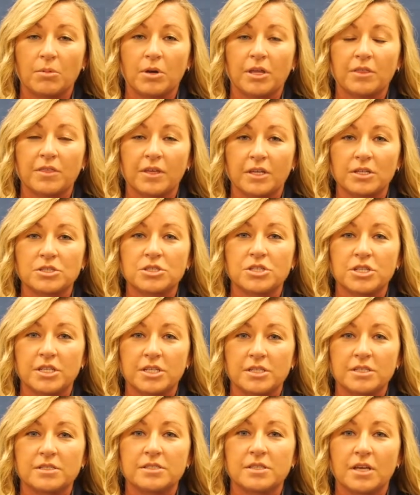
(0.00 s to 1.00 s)
And I think
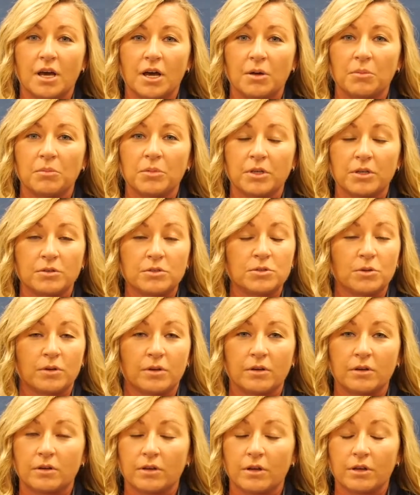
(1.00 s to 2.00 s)
she's doing
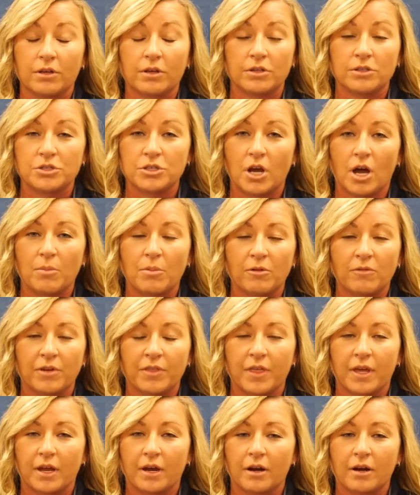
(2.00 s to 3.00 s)
a good job over
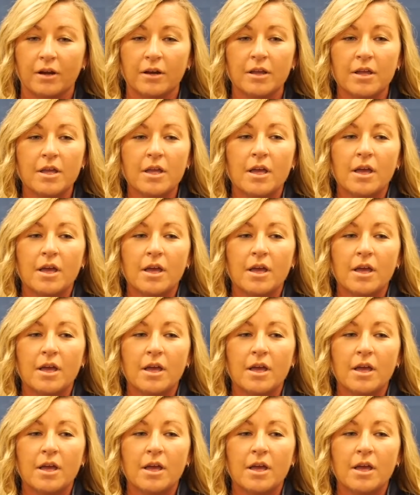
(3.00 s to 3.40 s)
there.